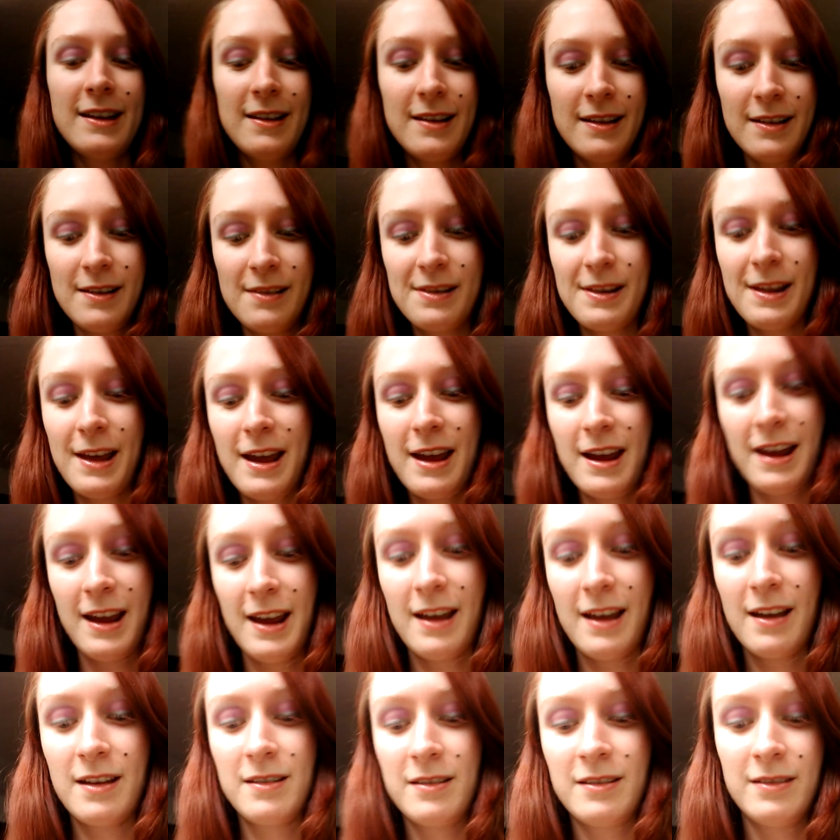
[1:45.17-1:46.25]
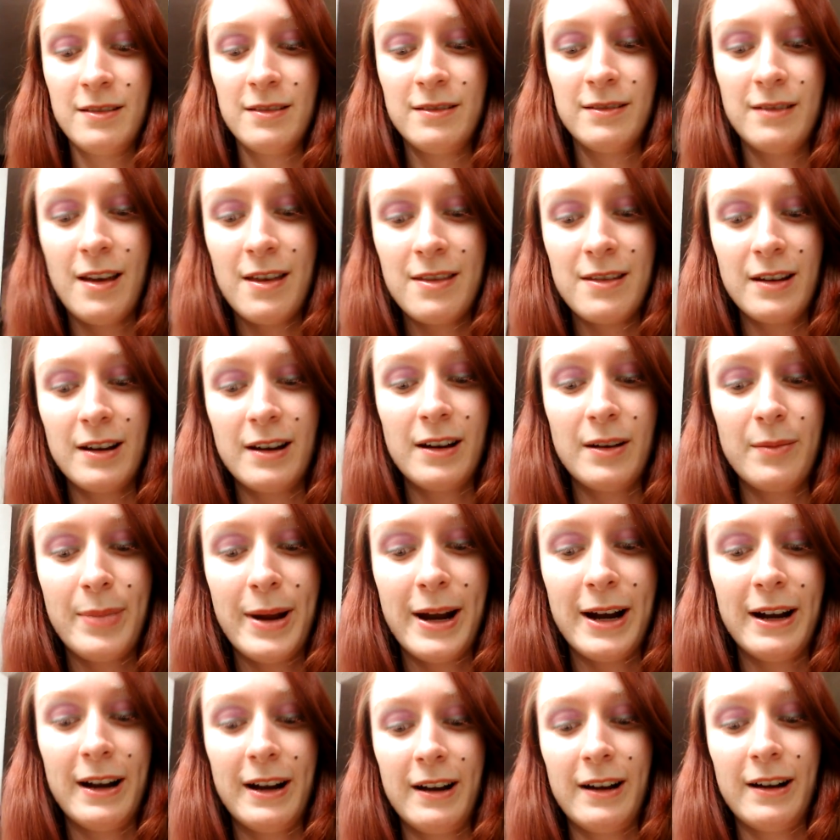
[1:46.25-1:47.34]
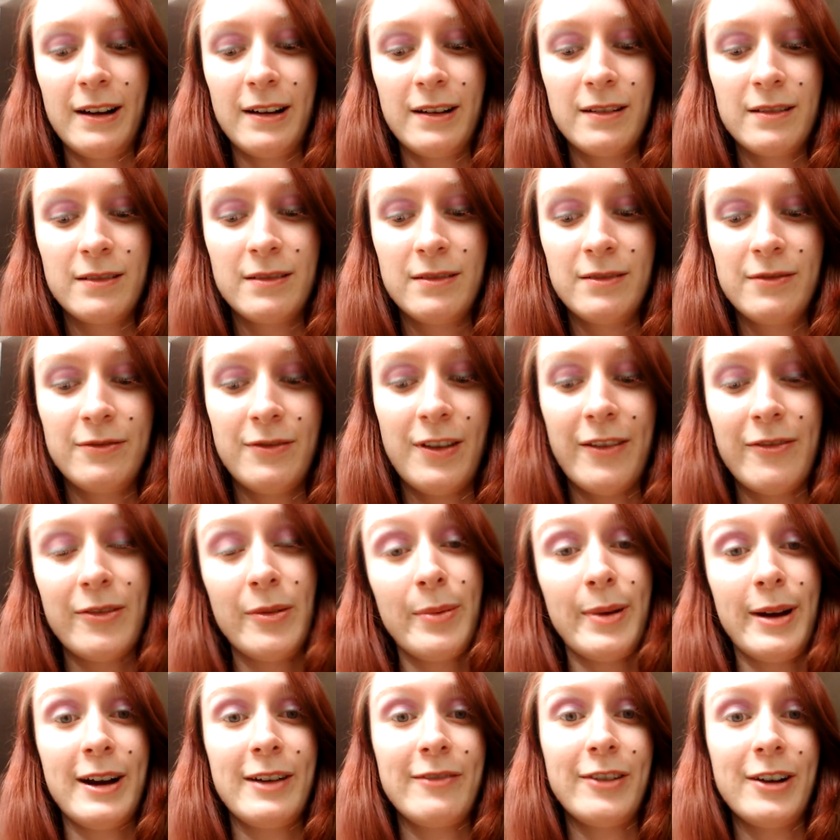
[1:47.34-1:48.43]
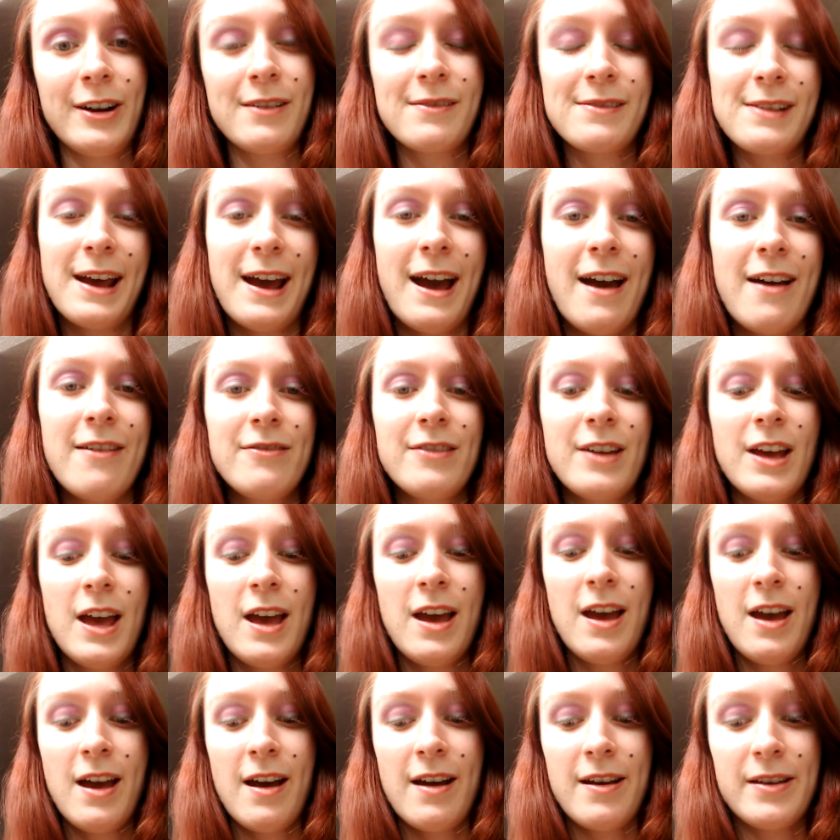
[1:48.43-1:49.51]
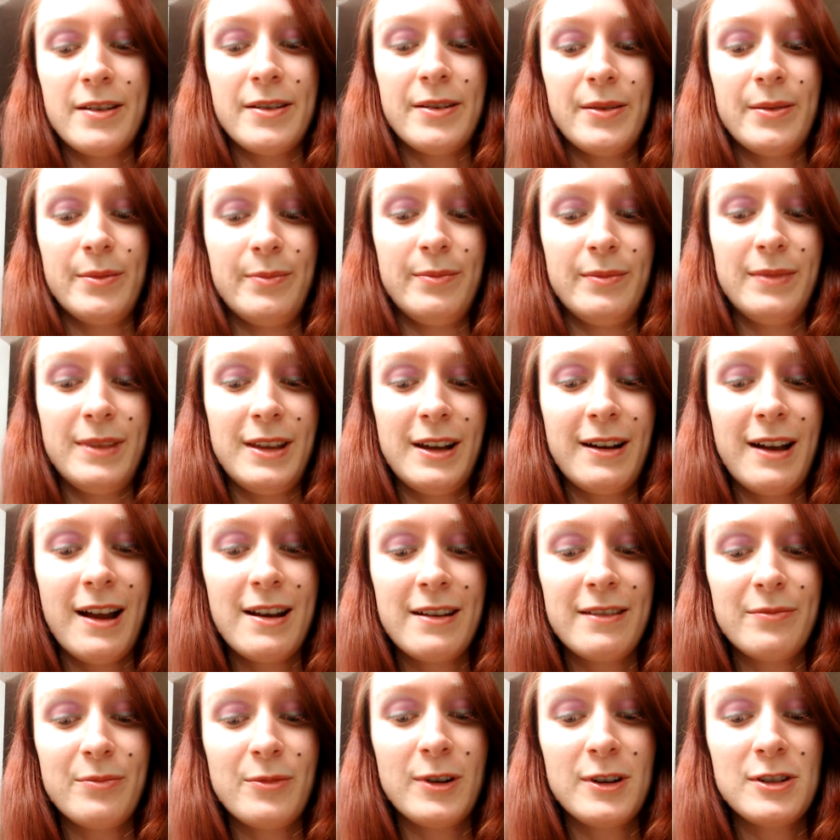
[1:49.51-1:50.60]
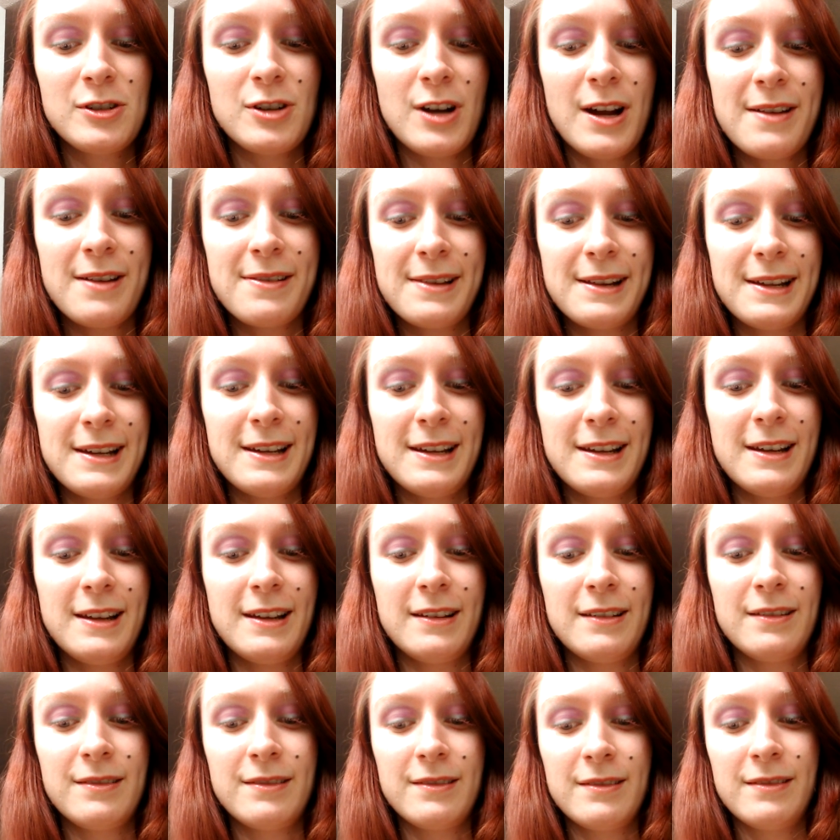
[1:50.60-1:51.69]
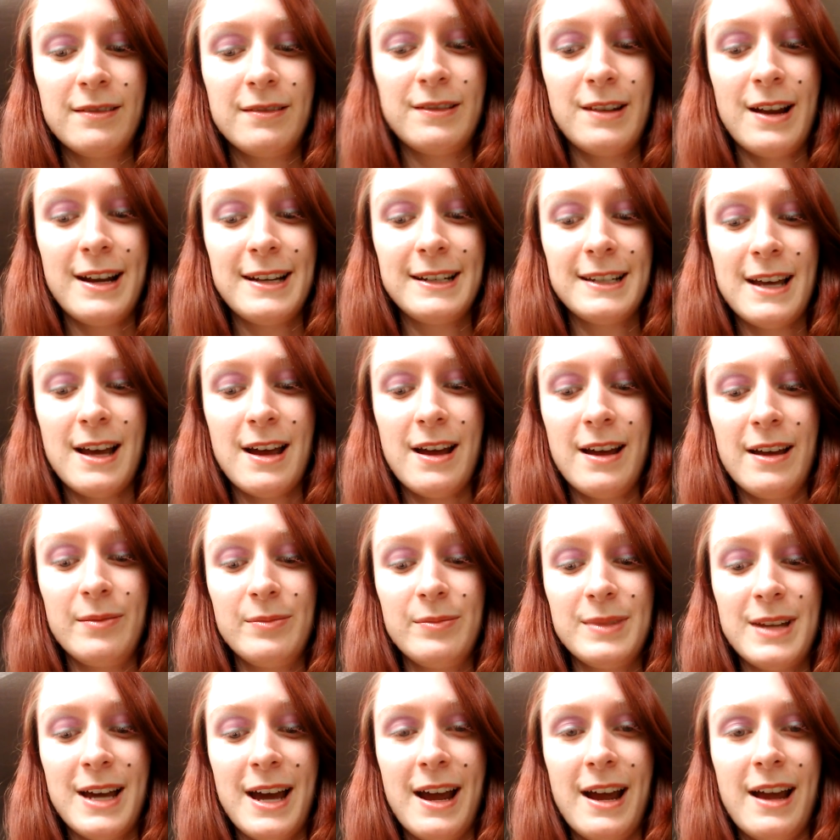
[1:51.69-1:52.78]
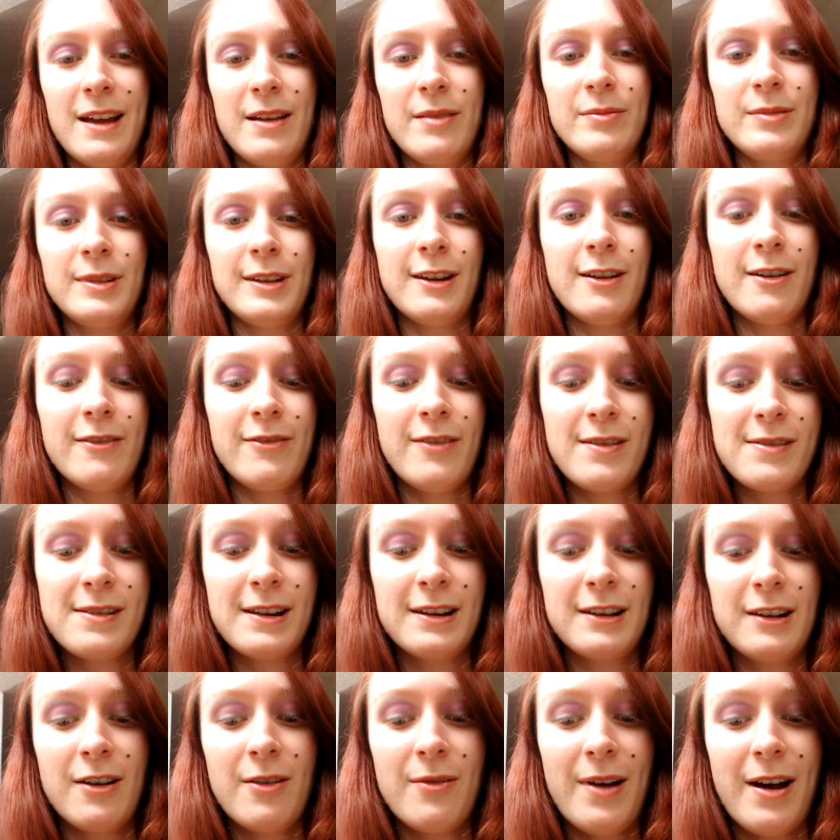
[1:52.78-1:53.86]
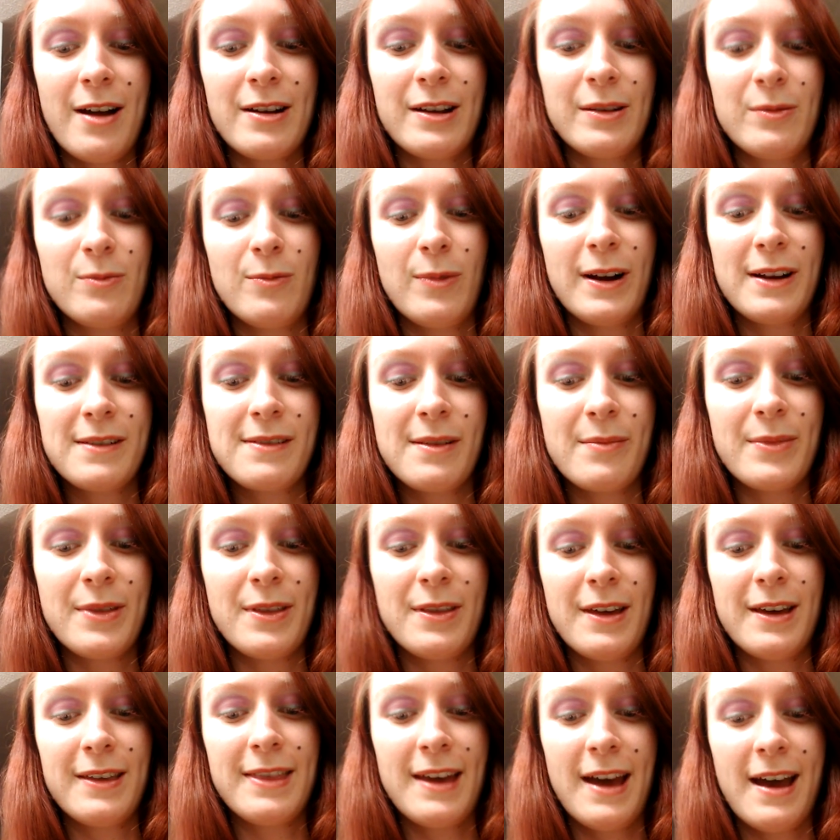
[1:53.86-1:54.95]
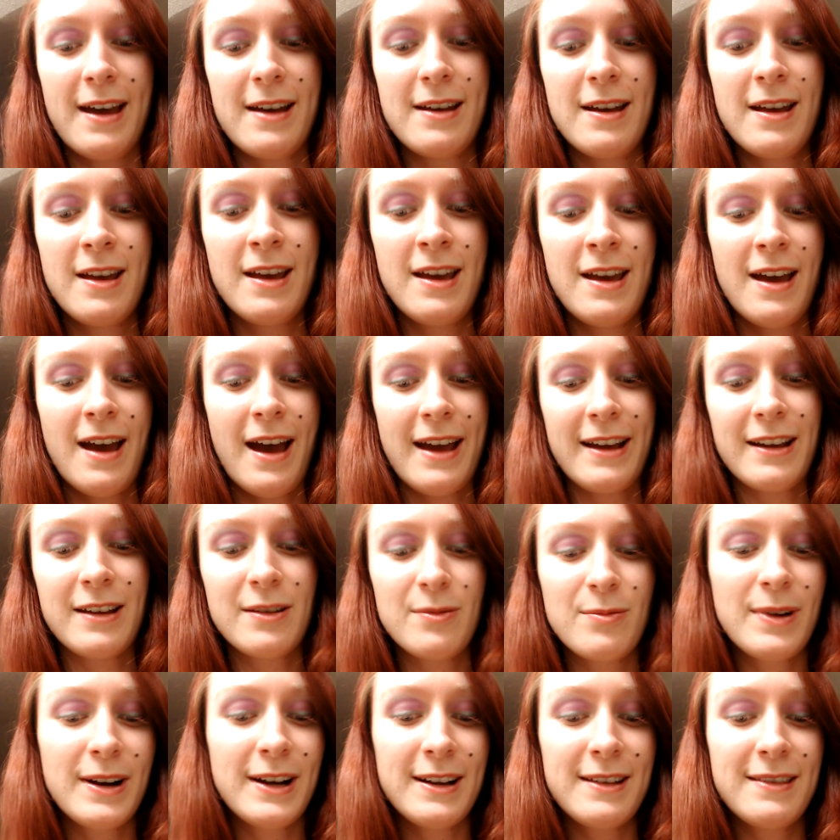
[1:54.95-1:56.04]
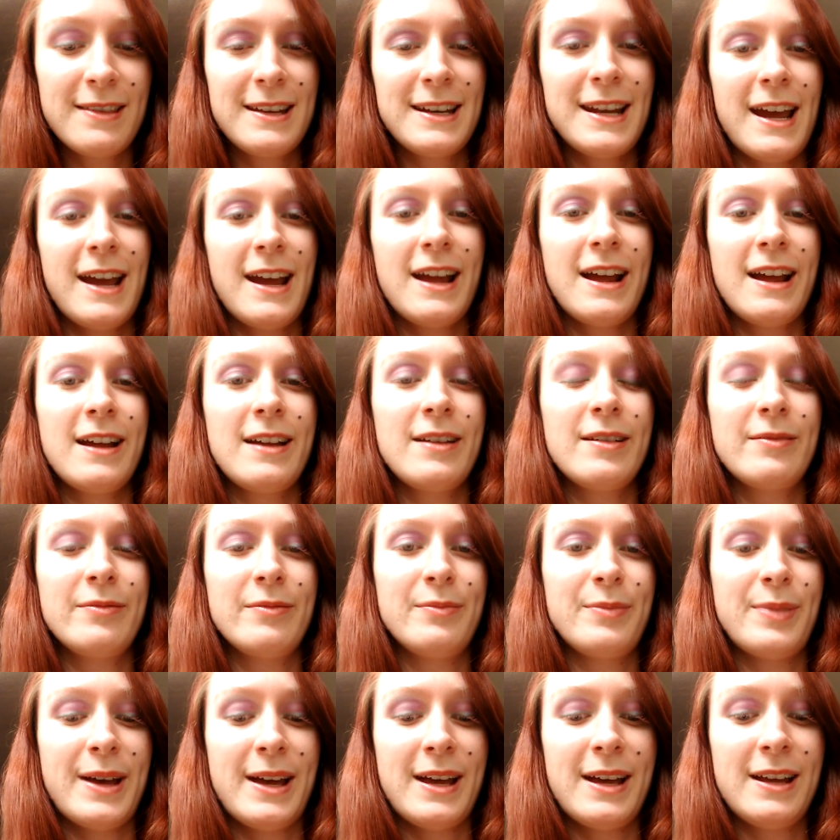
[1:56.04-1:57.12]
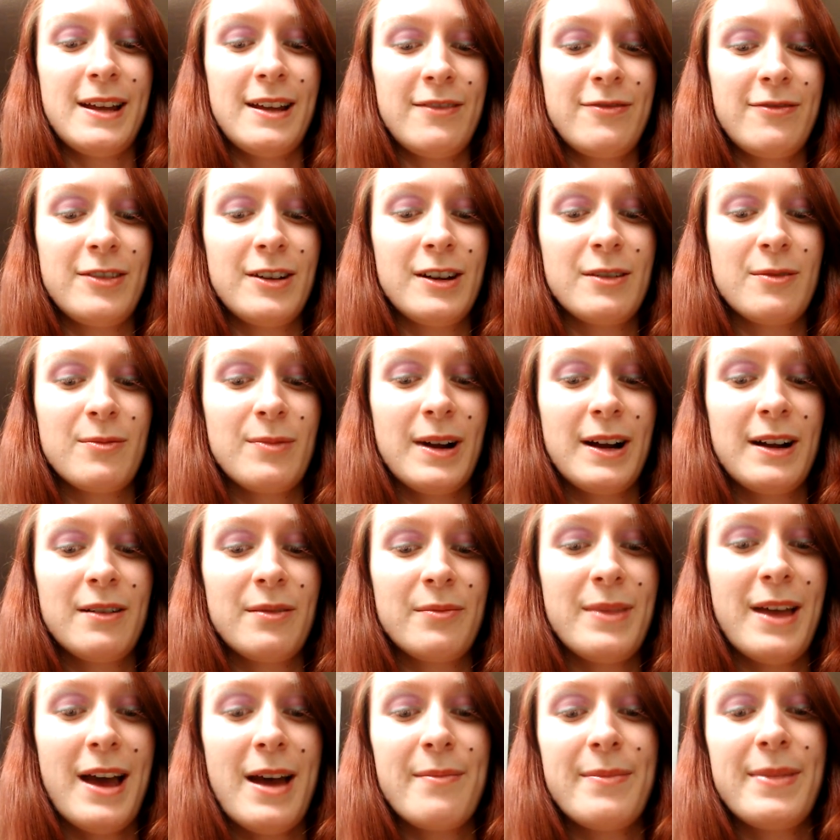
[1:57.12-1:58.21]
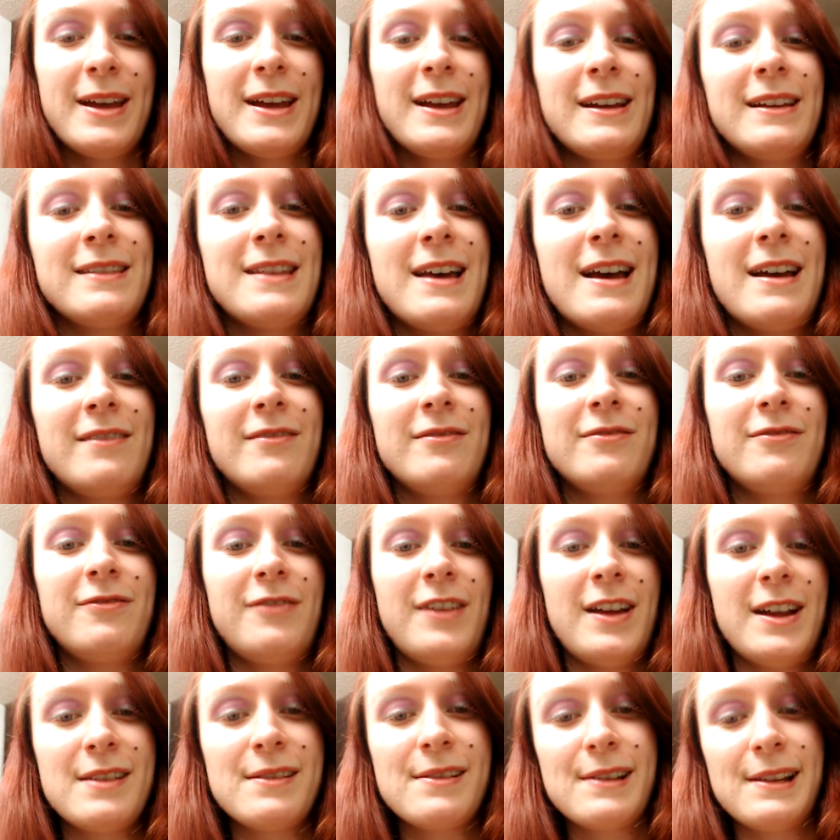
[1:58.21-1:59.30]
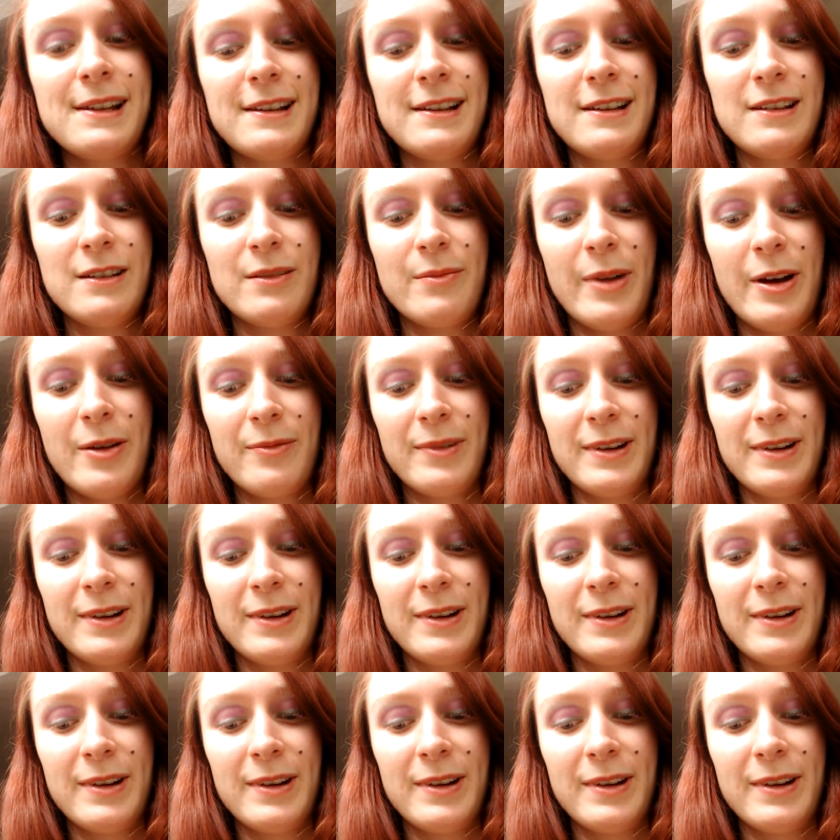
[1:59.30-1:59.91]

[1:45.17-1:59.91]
is another favorite pair of earrings I have. They're kind of more dressy, nighttime type. If I was going to go out, I'd wear something like that. I could wear it in the day, but if you're going to wear them that big and that fancy, you might